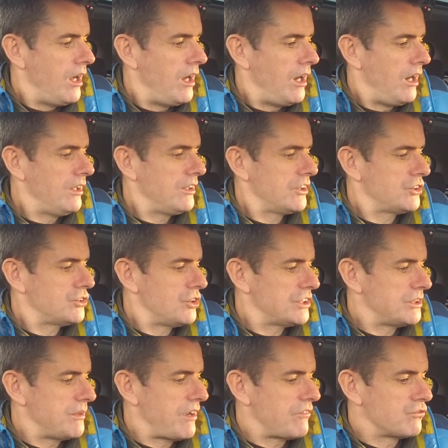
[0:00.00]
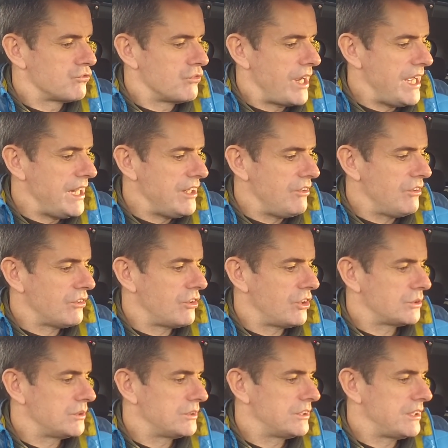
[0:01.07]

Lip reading: On the controls here we have radio, of course, which